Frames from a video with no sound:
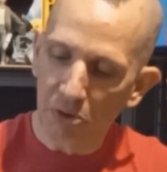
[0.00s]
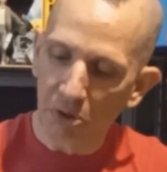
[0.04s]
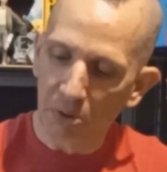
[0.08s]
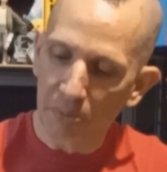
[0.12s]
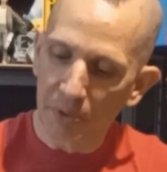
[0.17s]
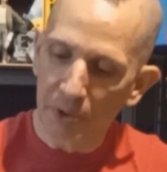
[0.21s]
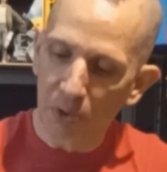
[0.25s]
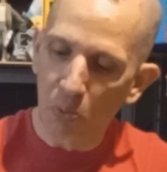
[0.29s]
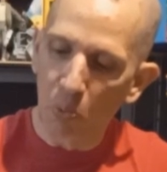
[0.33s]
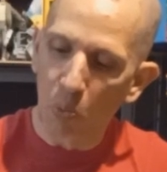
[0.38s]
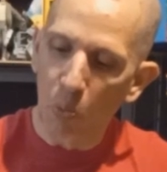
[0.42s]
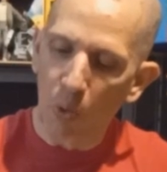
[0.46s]
I'm
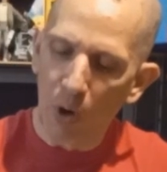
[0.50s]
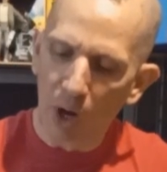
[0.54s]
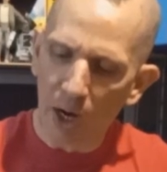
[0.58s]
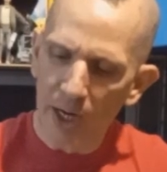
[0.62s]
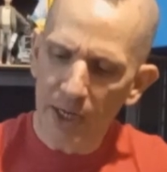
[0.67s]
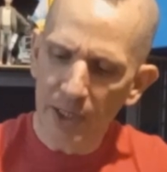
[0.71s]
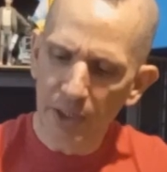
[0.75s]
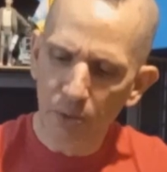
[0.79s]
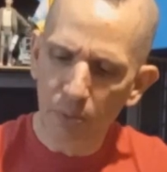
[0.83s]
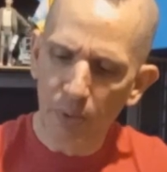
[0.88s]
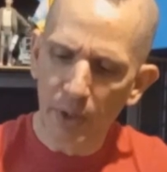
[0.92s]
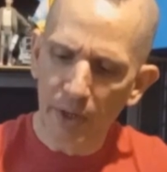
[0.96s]
like,
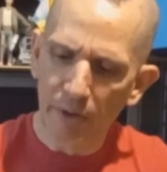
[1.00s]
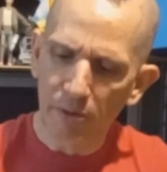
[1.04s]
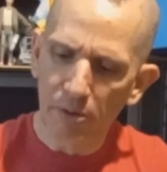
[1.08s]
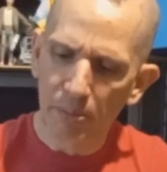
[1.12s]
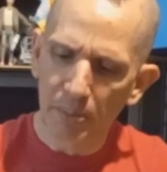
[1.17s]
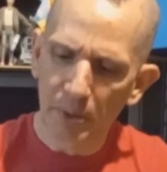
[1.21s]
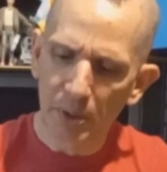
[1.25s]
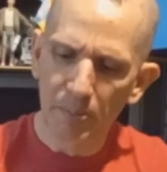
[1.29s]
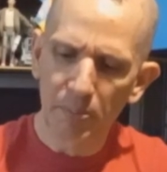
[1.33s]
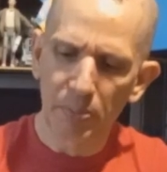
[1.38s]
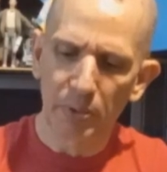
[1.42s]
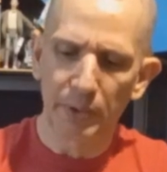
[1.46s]
why do I
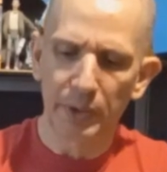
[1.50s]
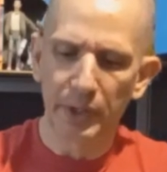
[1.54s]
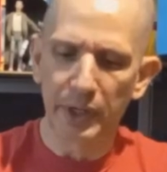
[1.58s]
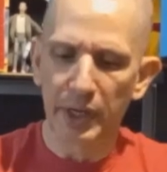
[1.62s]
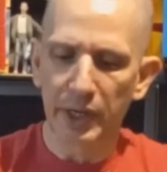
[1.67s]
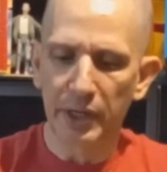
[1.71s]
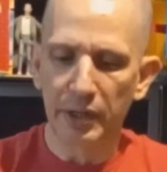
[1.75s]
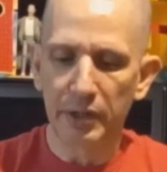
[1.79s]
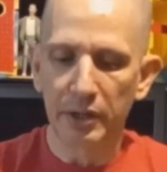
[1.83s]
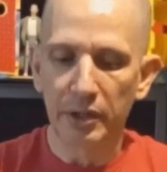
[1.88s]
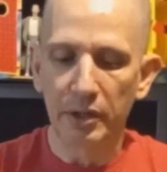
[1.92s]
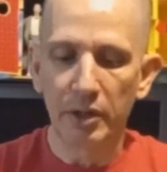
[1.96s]
remember
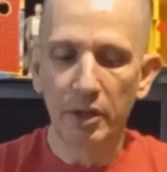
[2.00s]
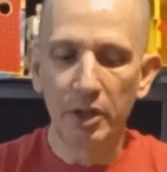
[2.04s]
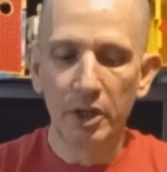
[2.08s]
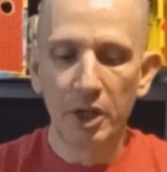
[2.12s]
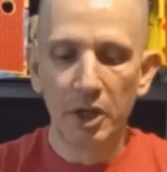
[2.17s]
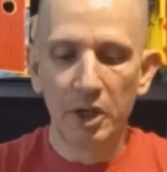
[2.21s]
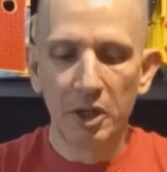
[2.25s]
that? And